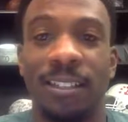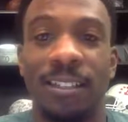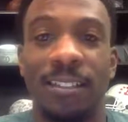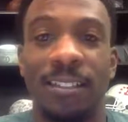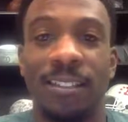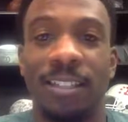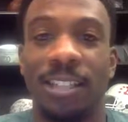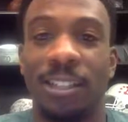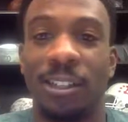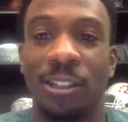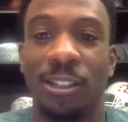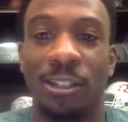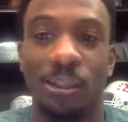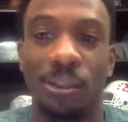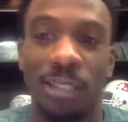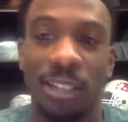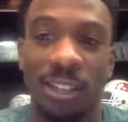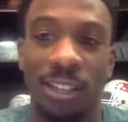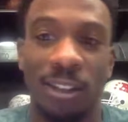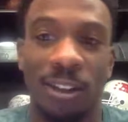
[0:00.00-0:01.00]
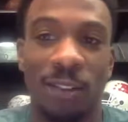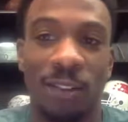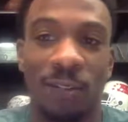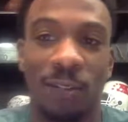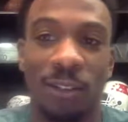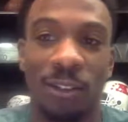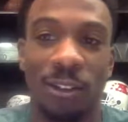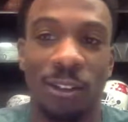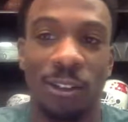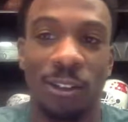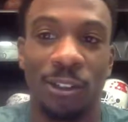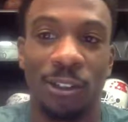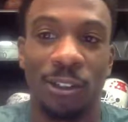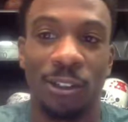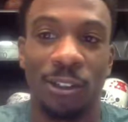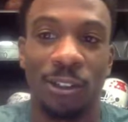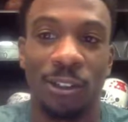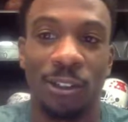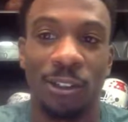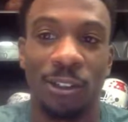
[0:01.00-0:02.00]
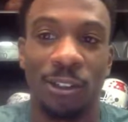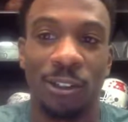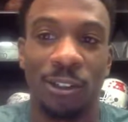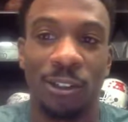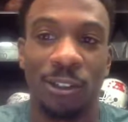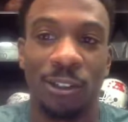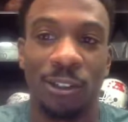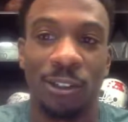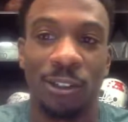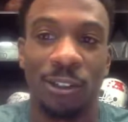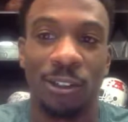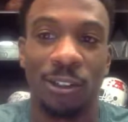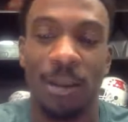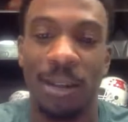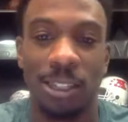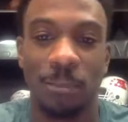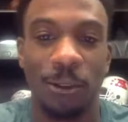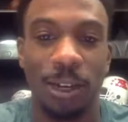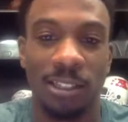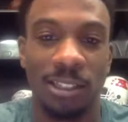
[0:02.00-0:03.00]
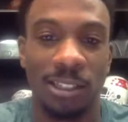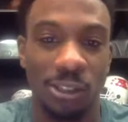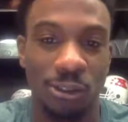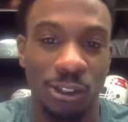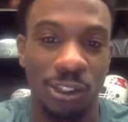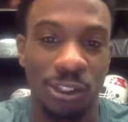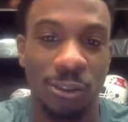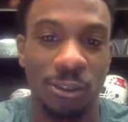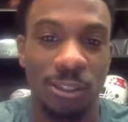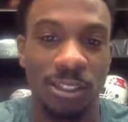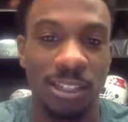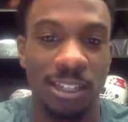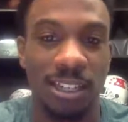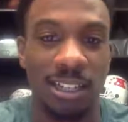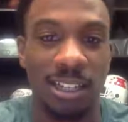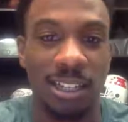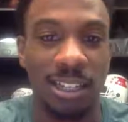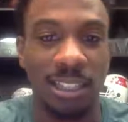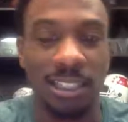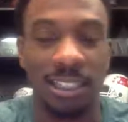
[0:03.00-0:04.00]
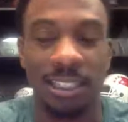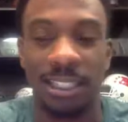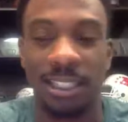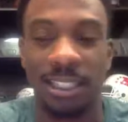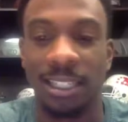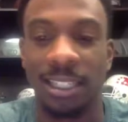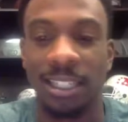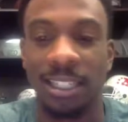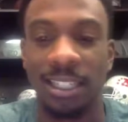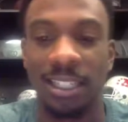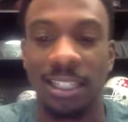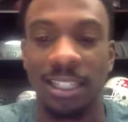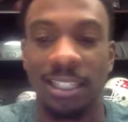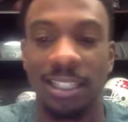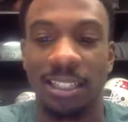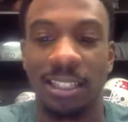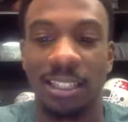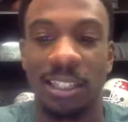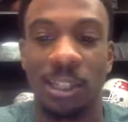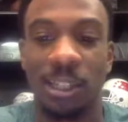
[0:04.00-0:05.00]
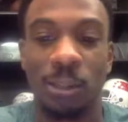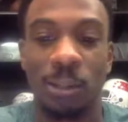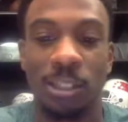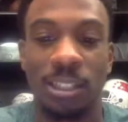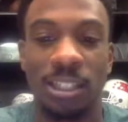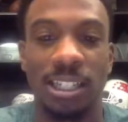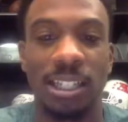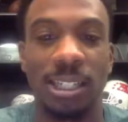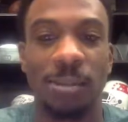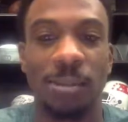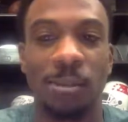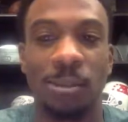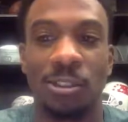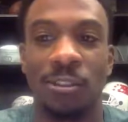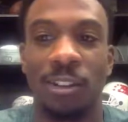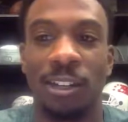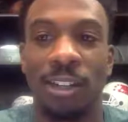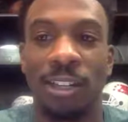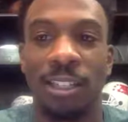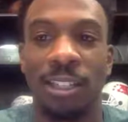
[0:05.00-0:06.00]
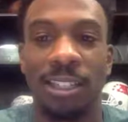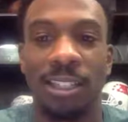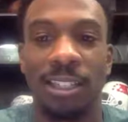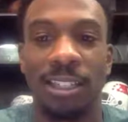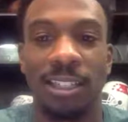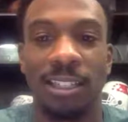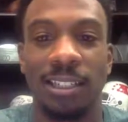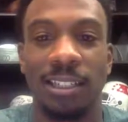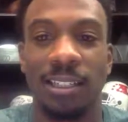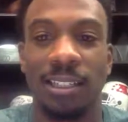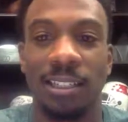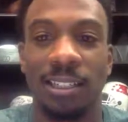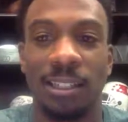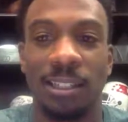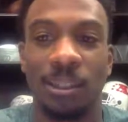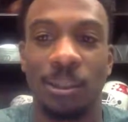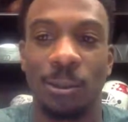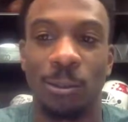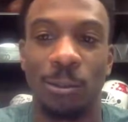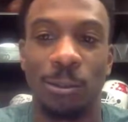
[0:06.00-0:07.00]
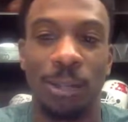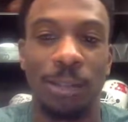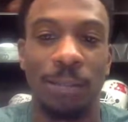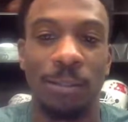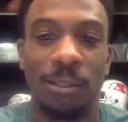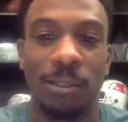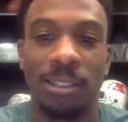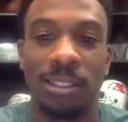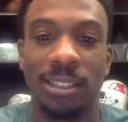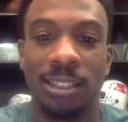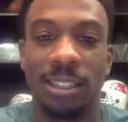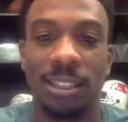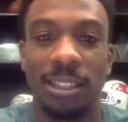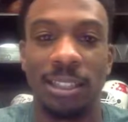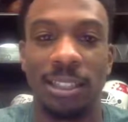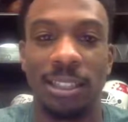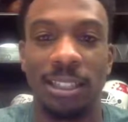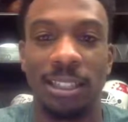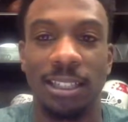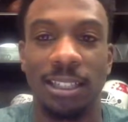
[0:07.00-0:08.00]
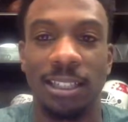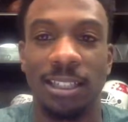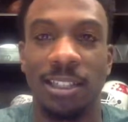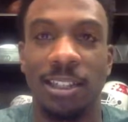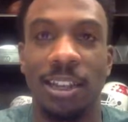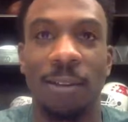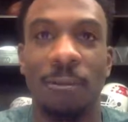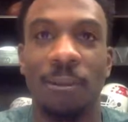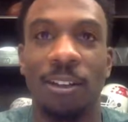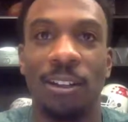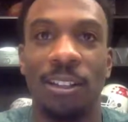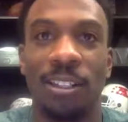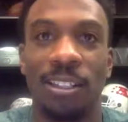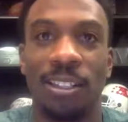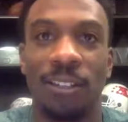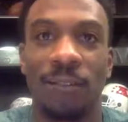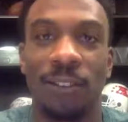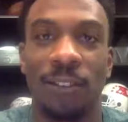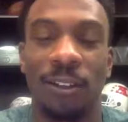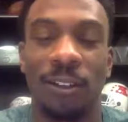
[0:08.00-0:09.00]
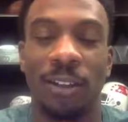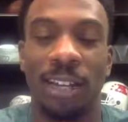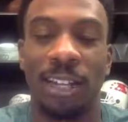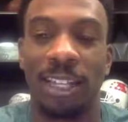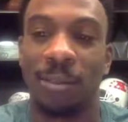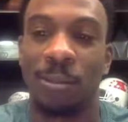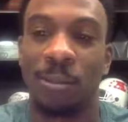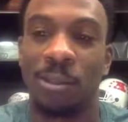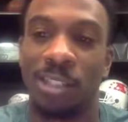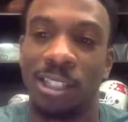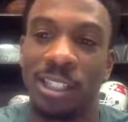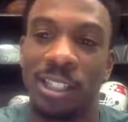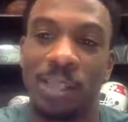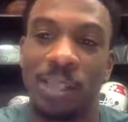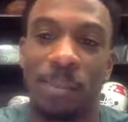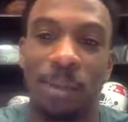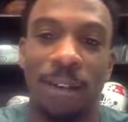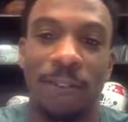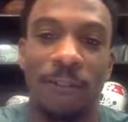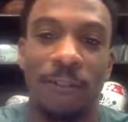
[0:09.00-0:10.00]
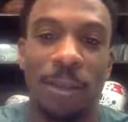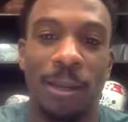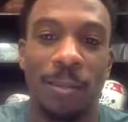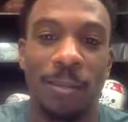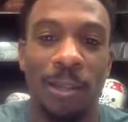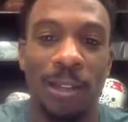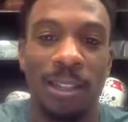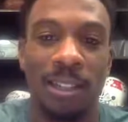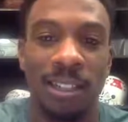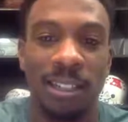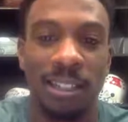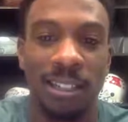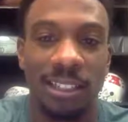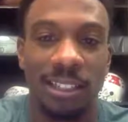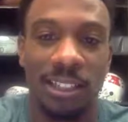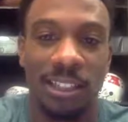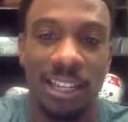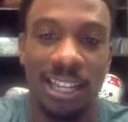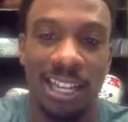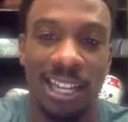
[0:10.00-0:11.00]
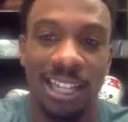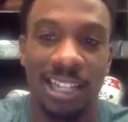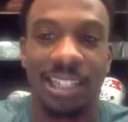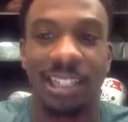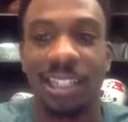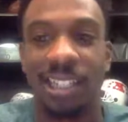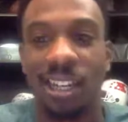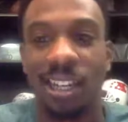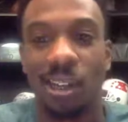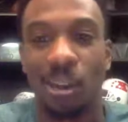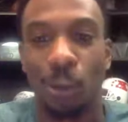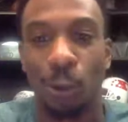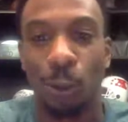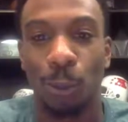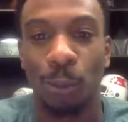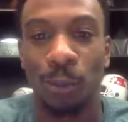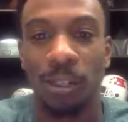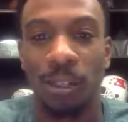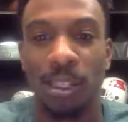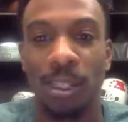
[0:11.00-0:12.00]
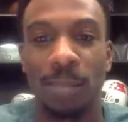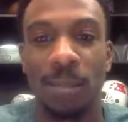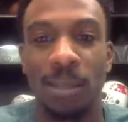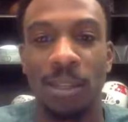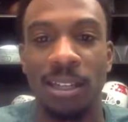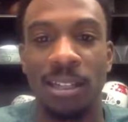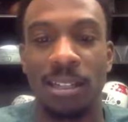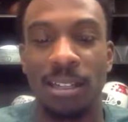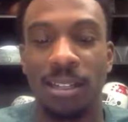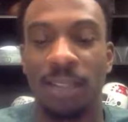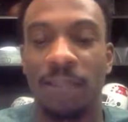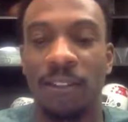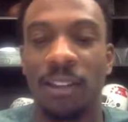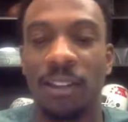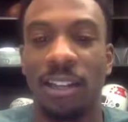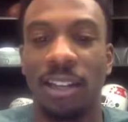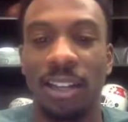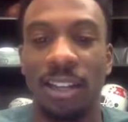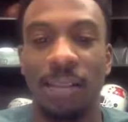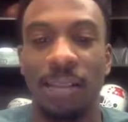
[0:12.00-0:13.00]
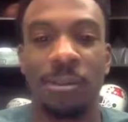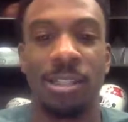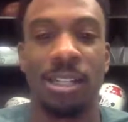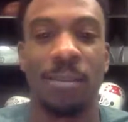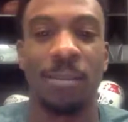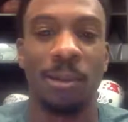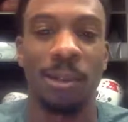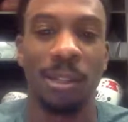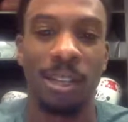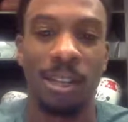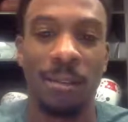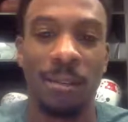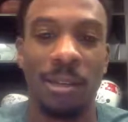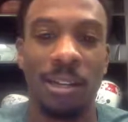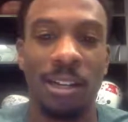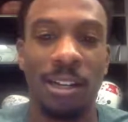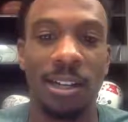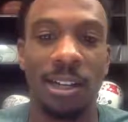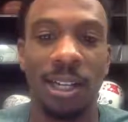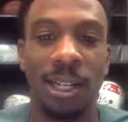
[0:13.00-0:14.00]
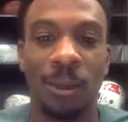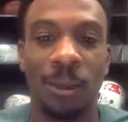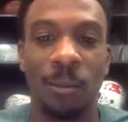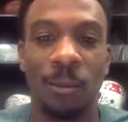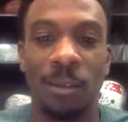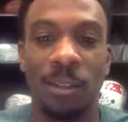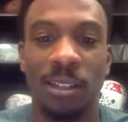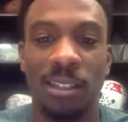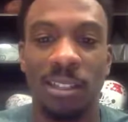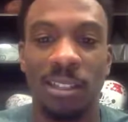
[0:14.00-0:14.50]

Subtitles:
Syracuse had offered a great master's program in instructional design, and the coach in there was great, and Coach Babers, and I really just felt like it was a good spot for me to be. They had a young group of DBs, and I felt like I was able to come in there and help